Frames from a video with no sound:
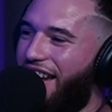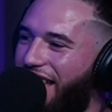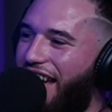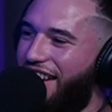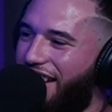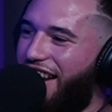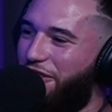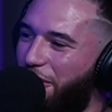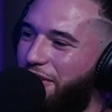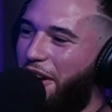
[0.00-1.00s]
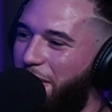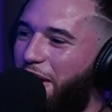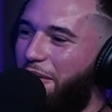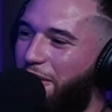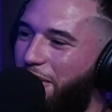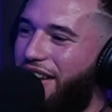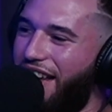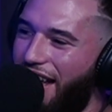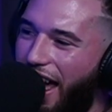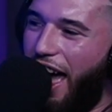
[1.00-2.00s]
Yeah, Kelly Kelly from
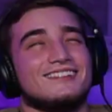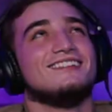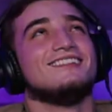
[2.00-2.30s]
WWE. Damn.